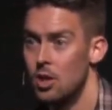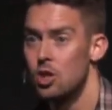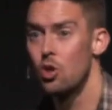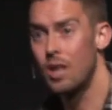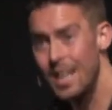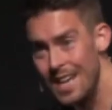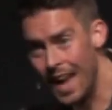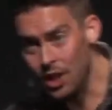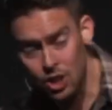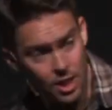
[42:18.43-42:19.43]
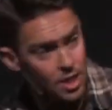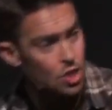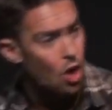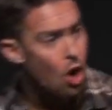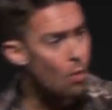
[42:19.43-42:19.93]
So, connection
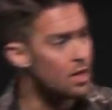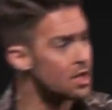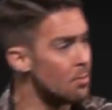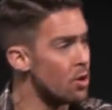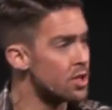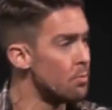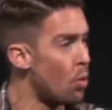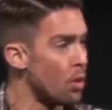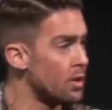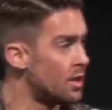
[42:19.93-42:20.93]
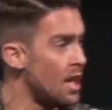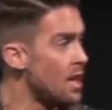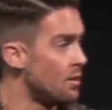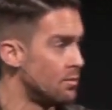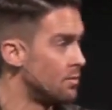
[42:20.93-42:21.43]
is always the most important
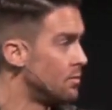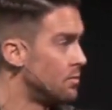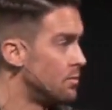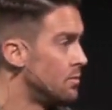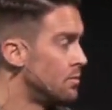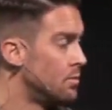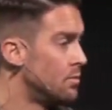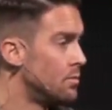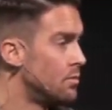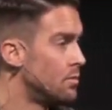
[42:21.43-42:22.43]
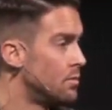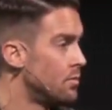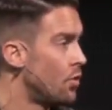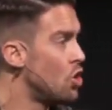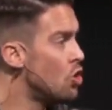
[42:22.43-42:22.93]
thing.
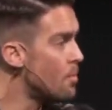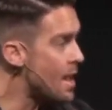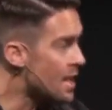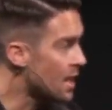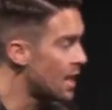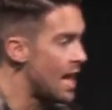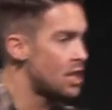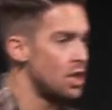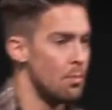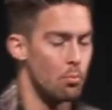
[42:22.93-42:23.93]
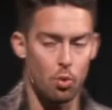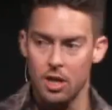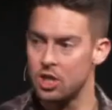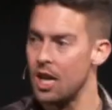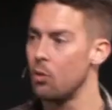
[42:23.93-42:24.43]
For you to make a connection and
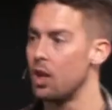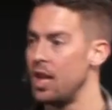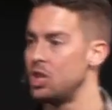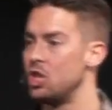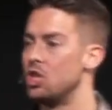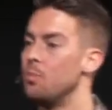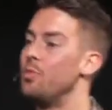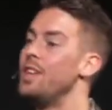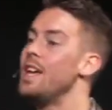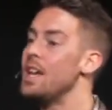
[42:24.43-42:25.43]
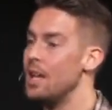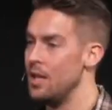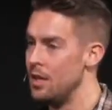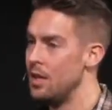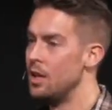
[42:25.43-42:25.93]
bridge that relationship,
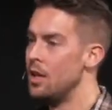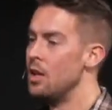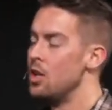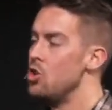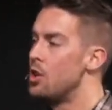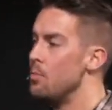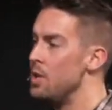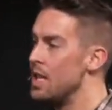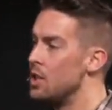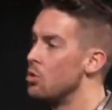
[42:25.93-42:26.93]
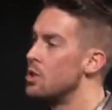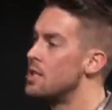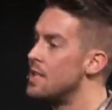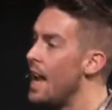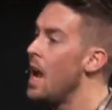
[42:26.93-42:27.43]
then you can begin to
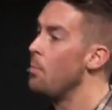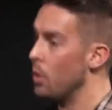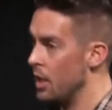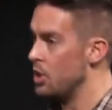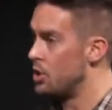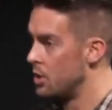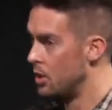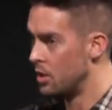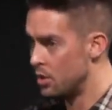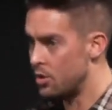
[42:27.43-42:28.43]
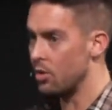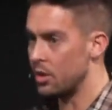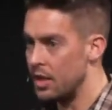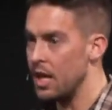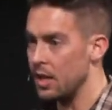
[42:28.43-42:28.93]
establish
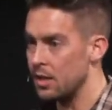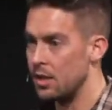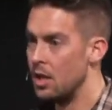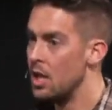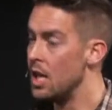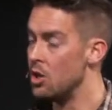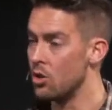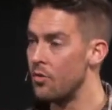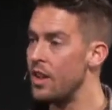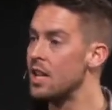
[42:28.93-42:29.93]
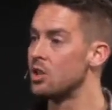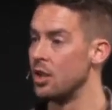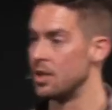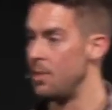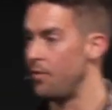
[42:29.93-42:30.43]
certain things in your
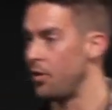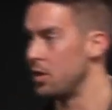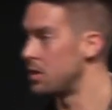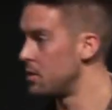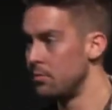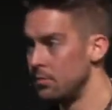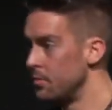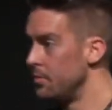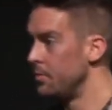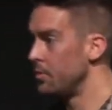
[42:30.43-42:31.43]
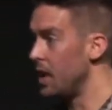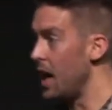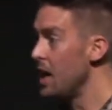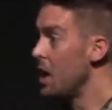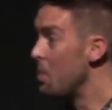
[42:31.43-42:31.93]
evangelism efforts.
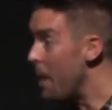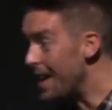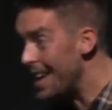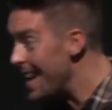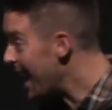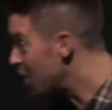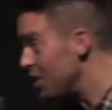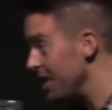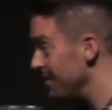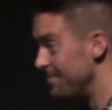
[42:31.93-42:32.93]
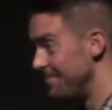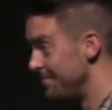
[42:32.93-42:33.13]
Okay? Make connection.